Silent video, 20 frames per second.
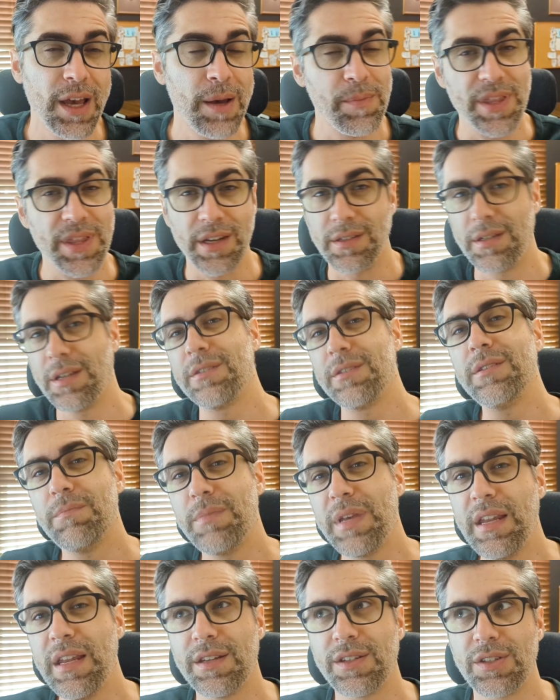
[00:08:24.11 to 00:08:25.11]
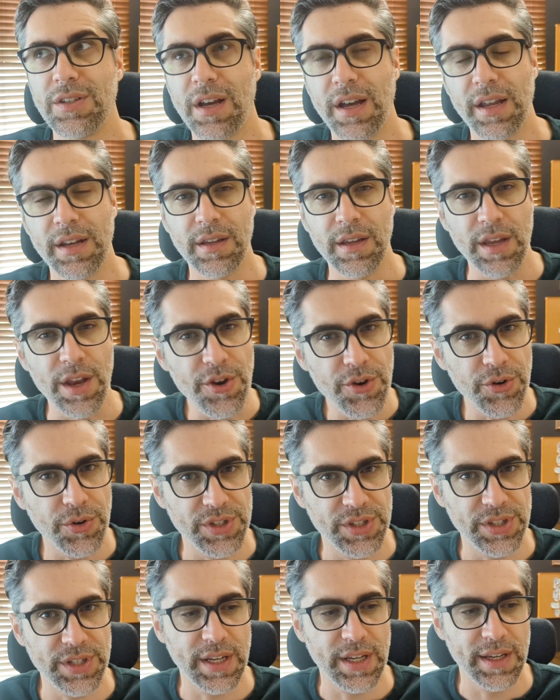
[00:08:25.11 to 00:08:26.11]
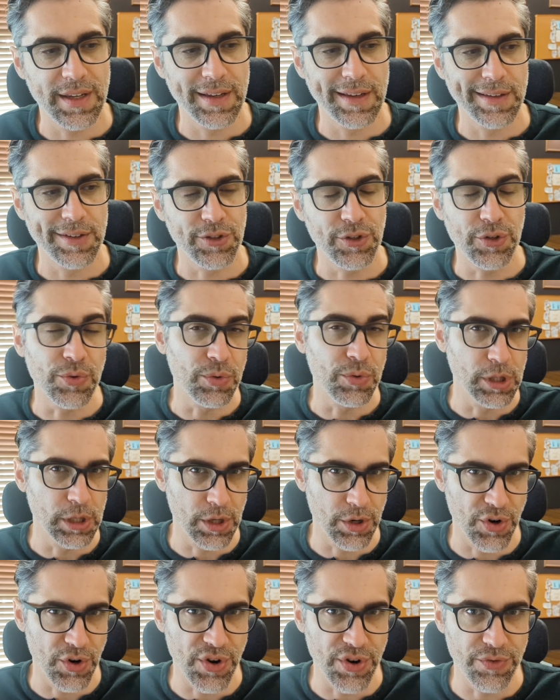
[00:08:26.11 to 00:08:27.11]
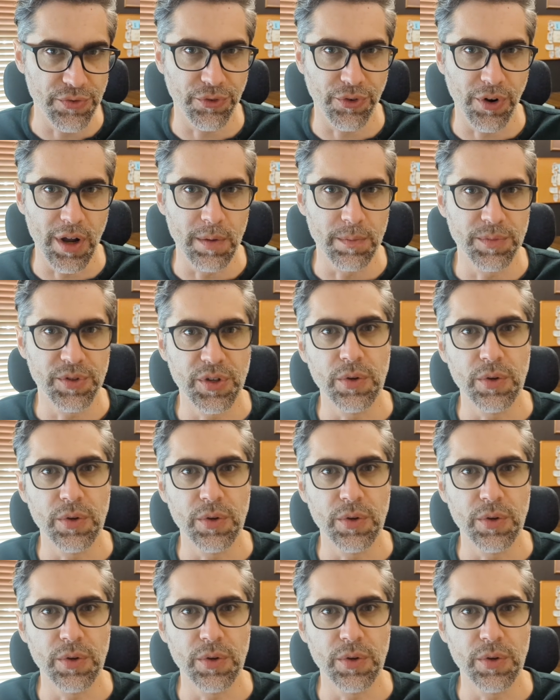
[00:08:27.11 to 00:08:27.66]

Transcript: but that doesn't mean it's not interesting to learn from,